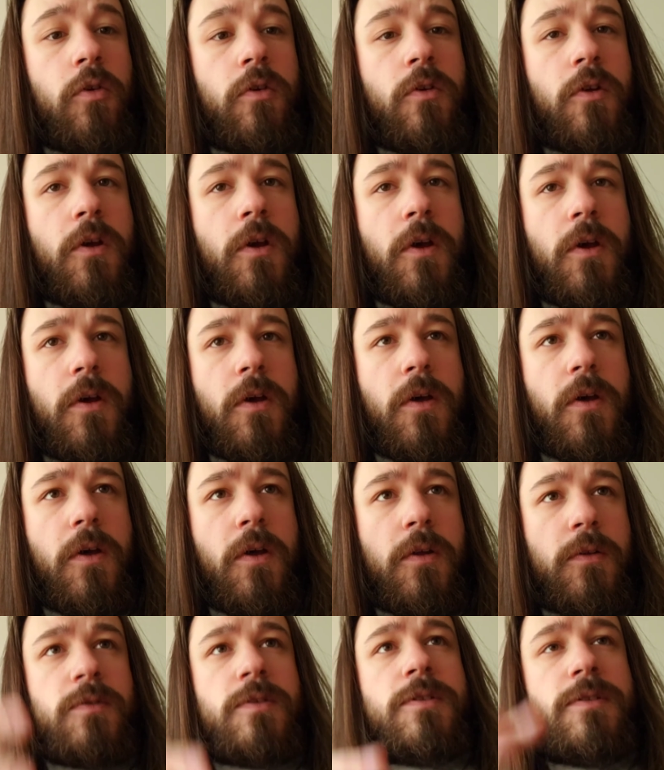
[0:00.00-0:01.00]

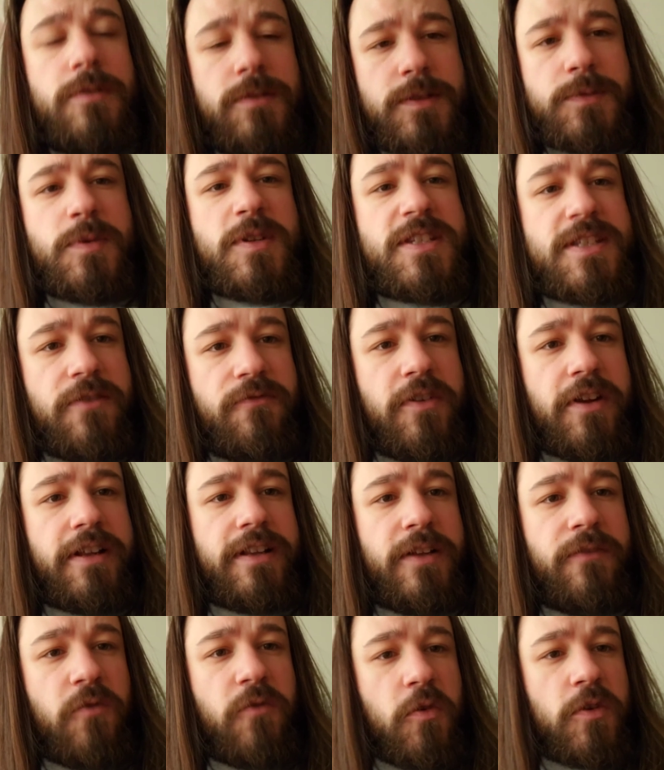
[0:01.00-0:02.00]
uh,
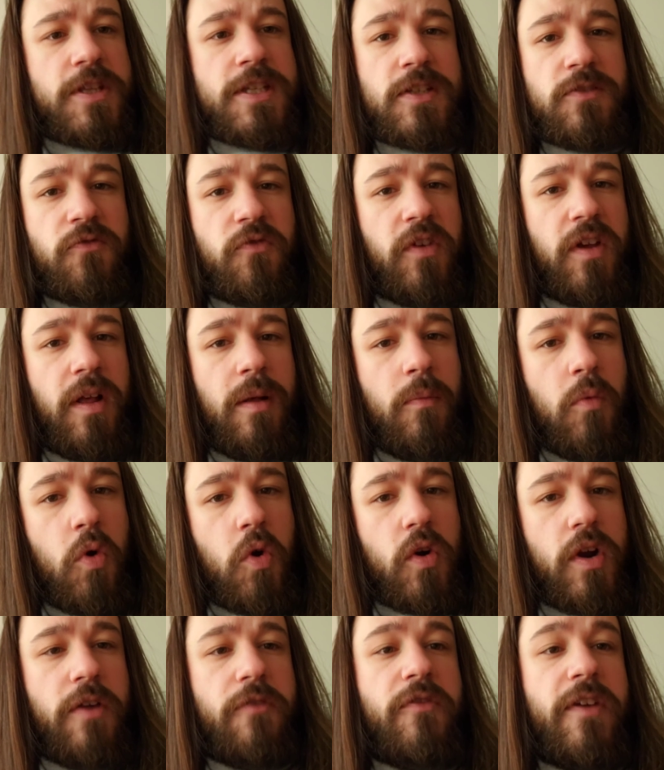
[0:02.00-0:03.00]
specifically for this film,
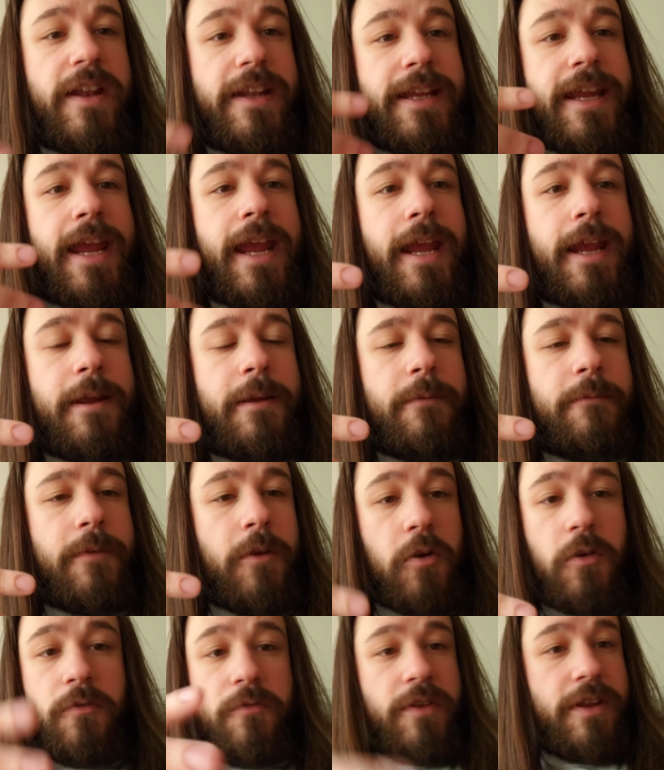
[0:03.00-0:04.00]
or if
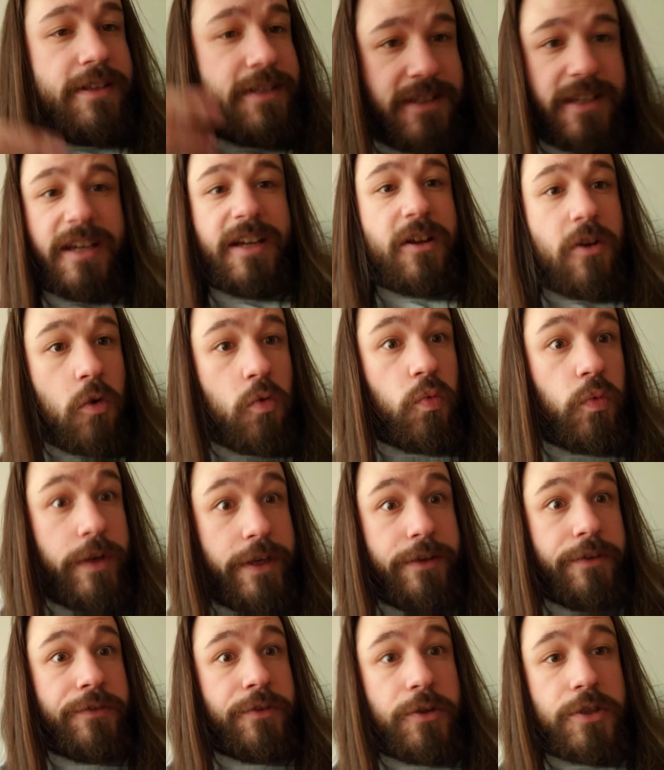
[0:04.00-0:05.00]
it's like a
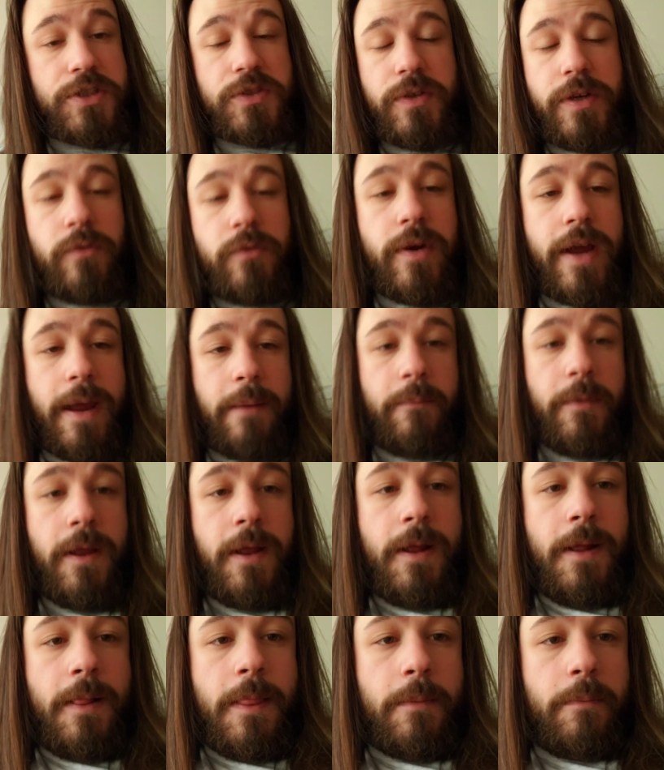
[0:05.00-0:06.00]
real nursery rhyme.
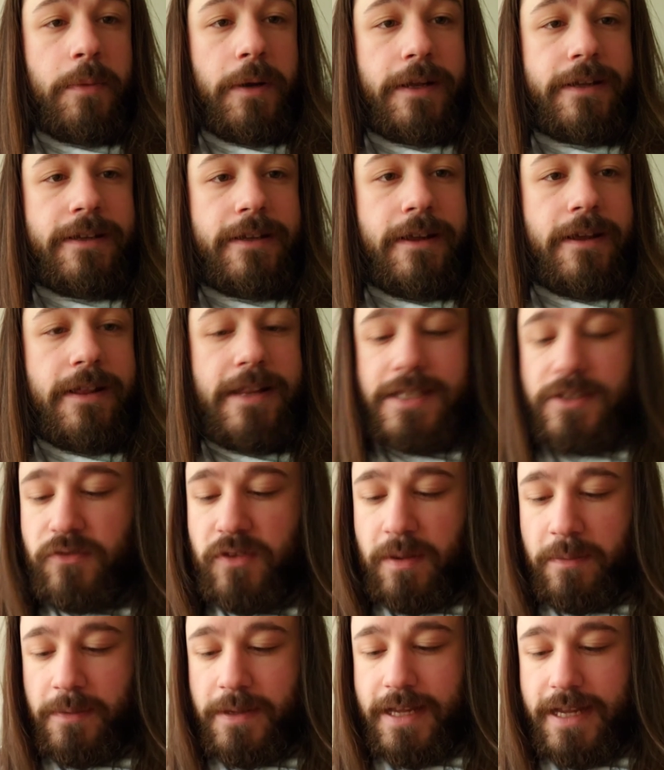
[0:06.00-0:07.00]
But this
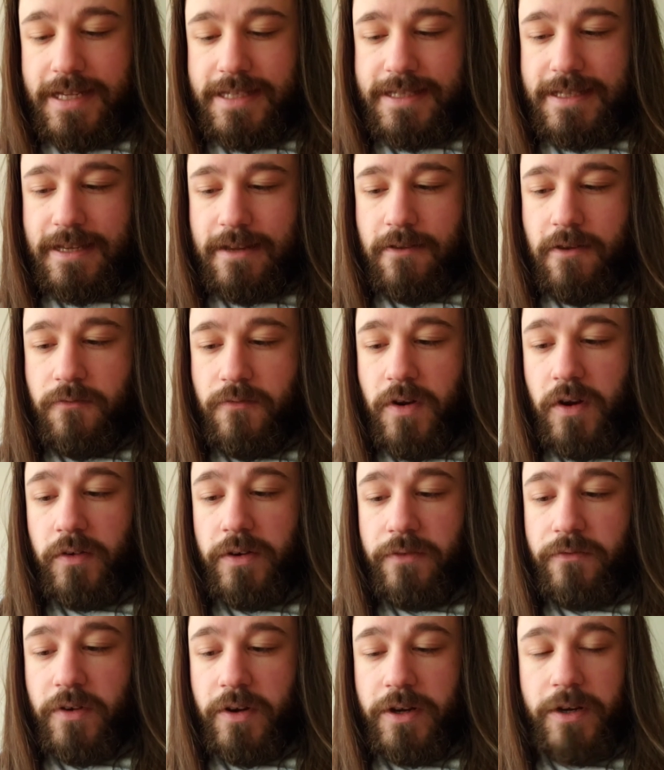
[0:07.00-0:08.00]
film is
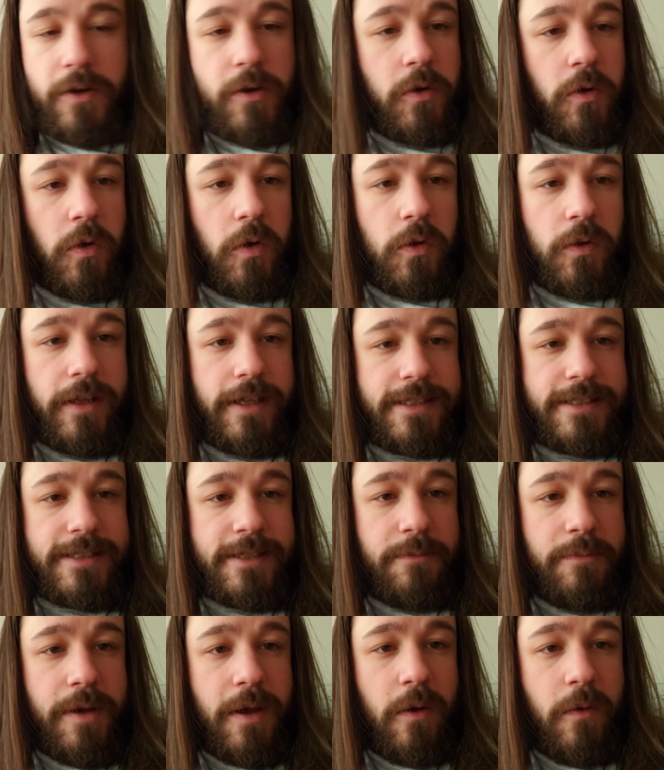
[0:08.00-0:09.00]
very, very cool. It's
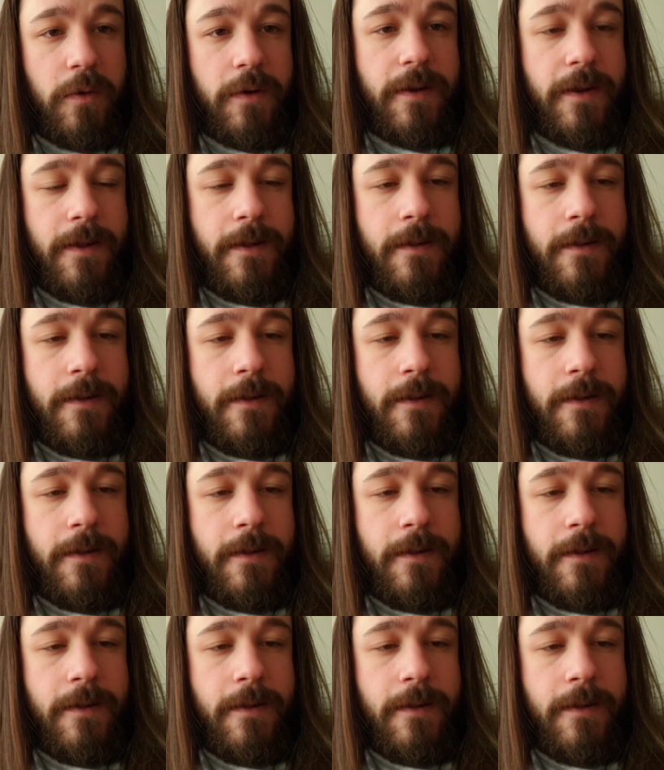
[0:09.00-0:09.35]
about